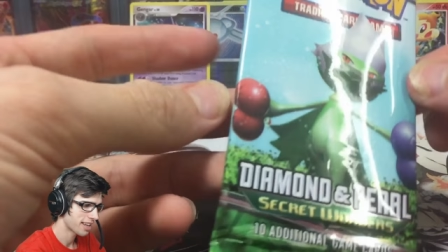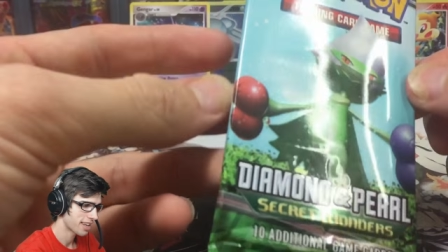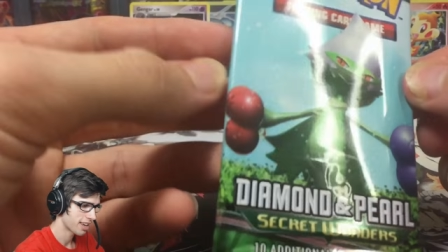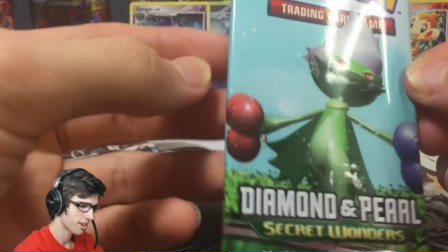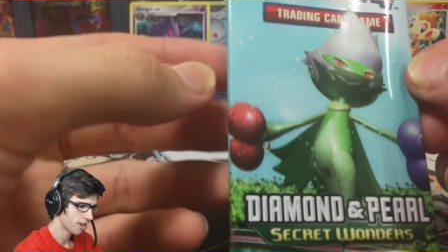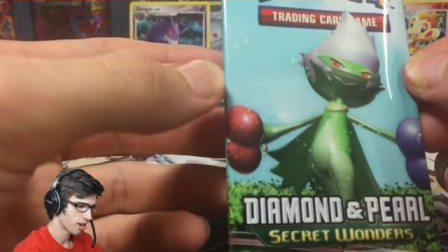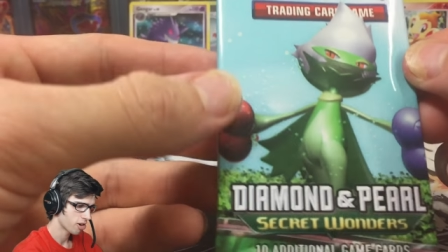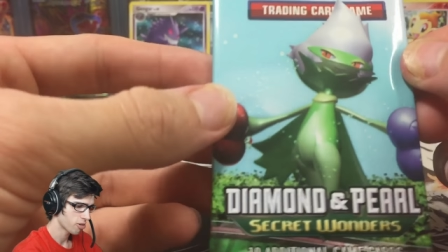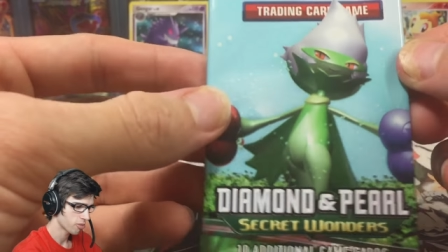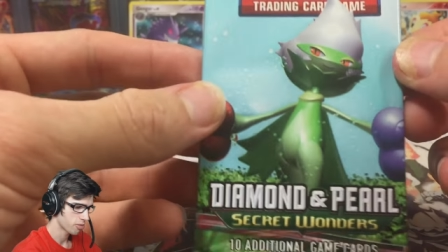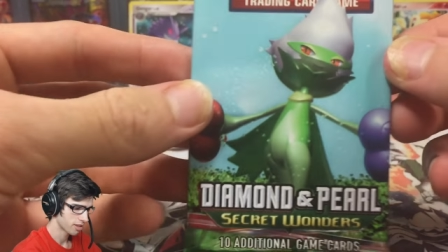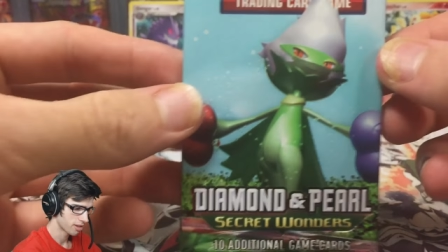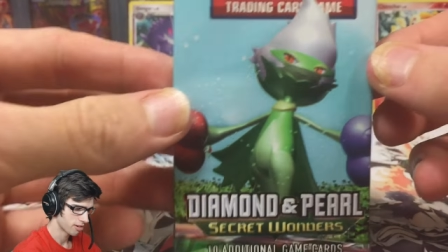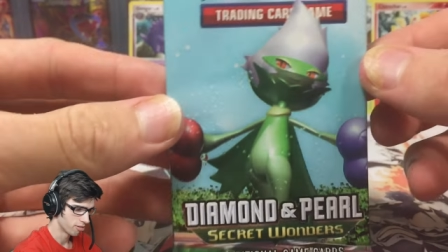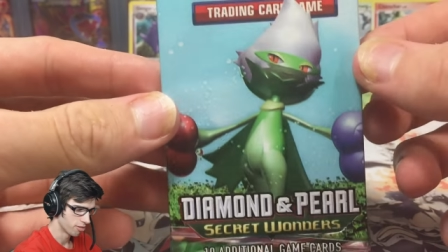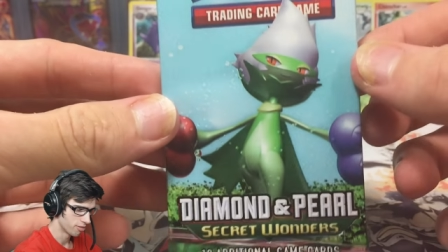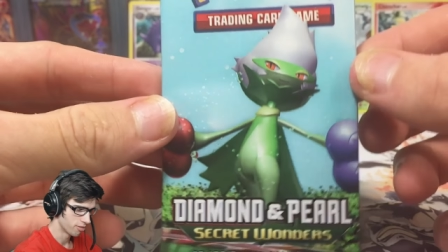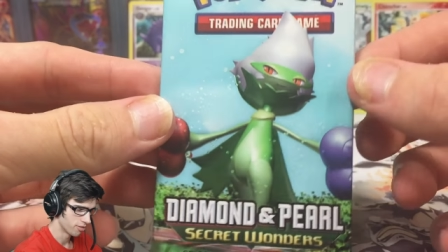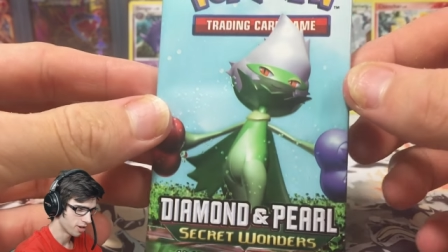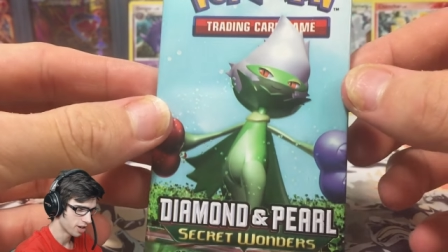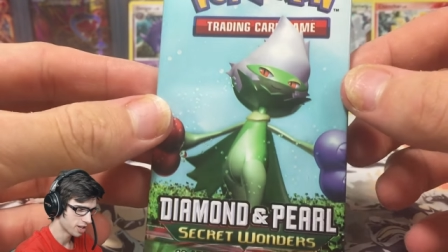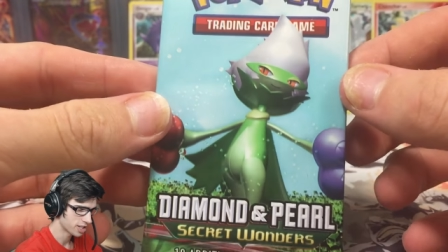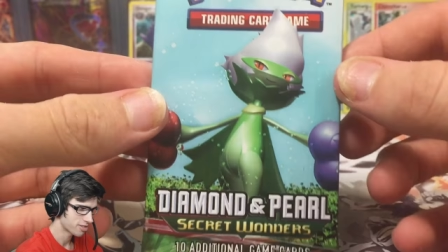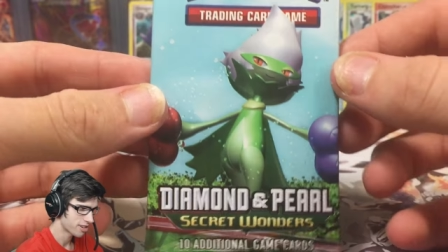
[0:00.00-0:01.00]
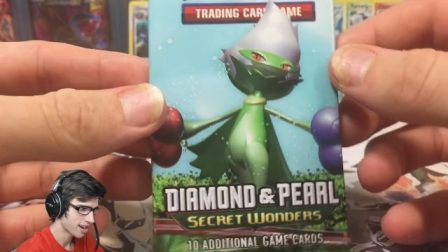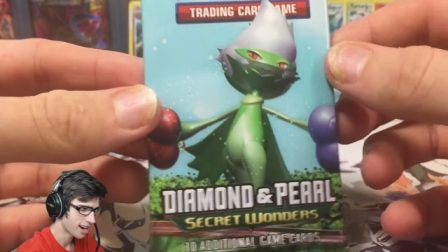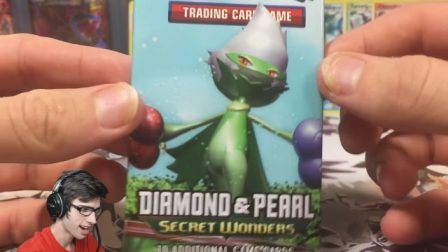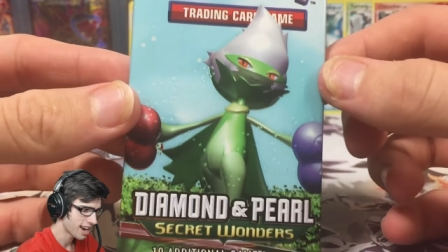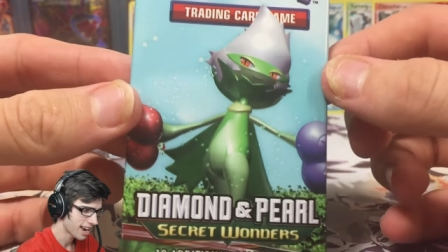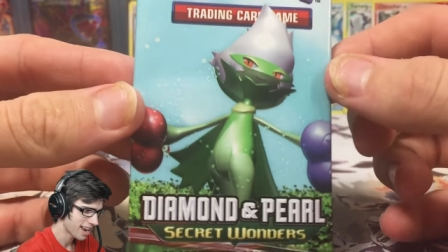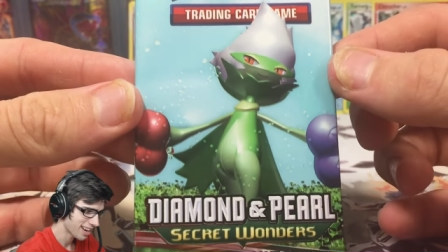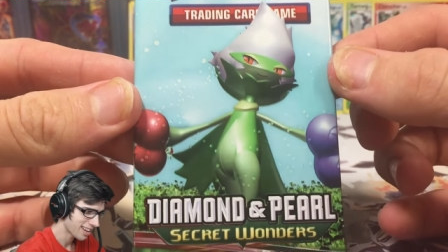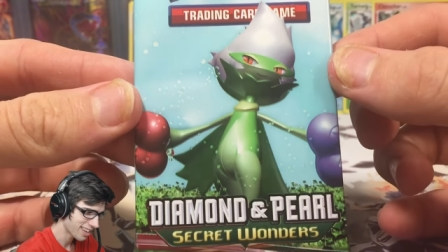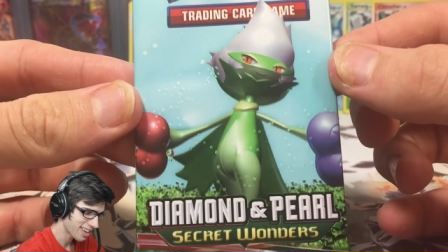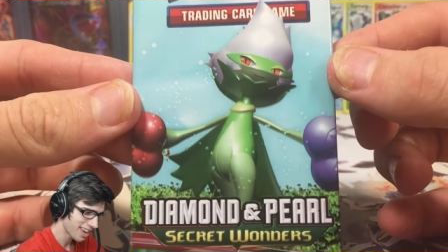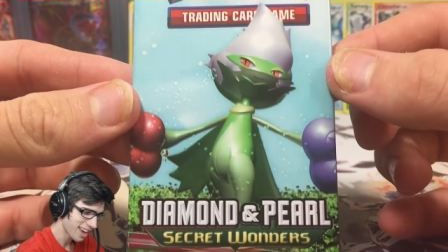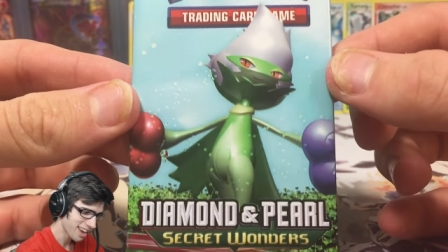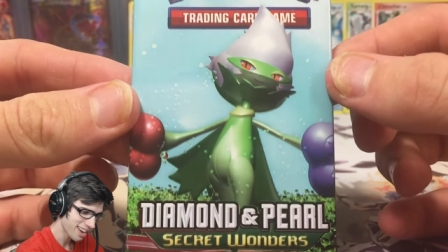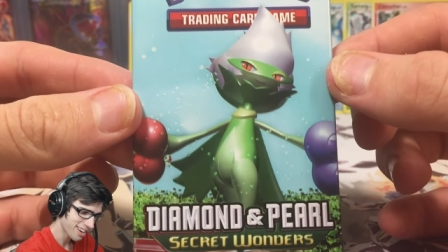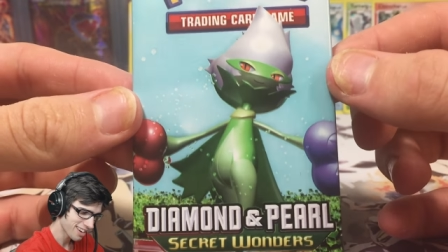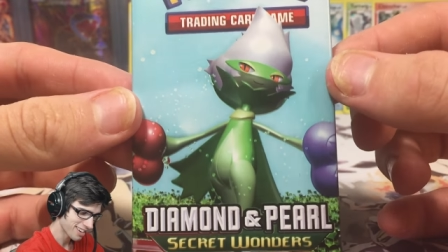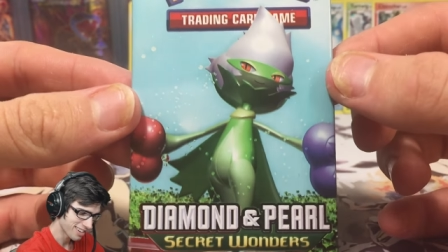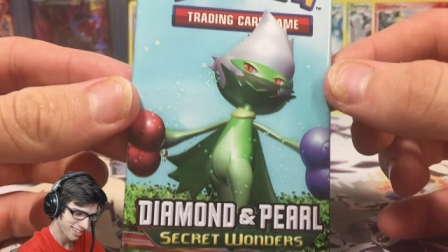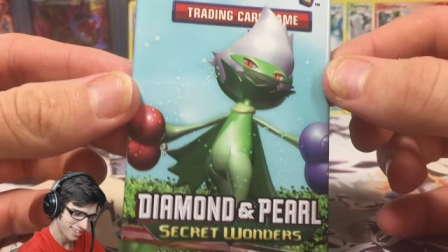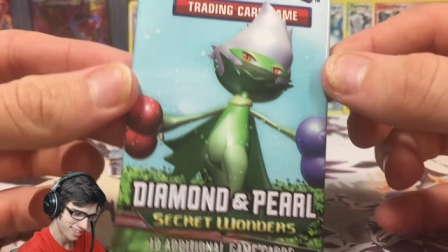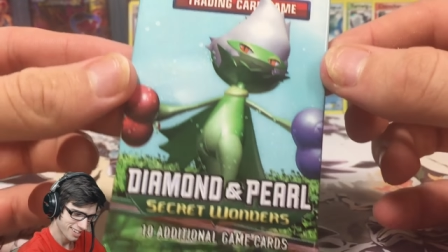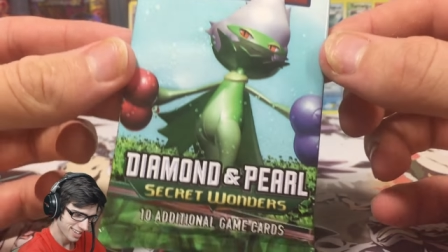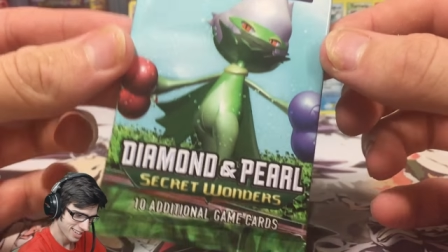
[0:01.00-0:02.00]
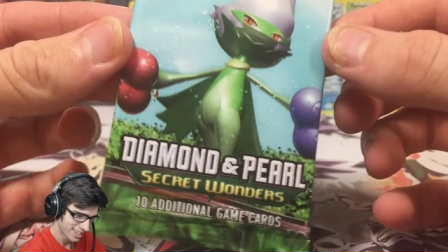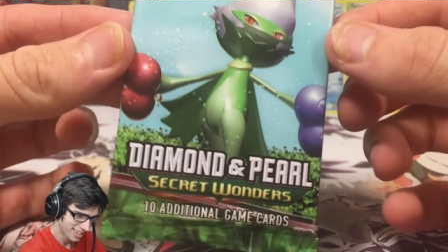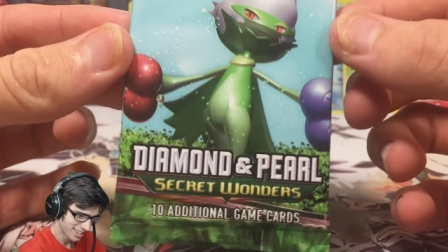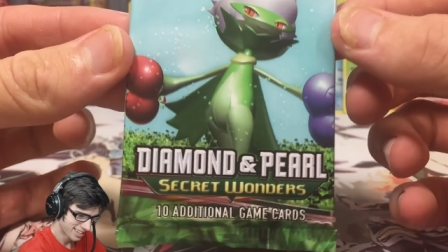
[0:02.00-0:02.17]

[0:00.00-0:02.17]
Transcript: way to kick it off with a reverse rare and a Gengar.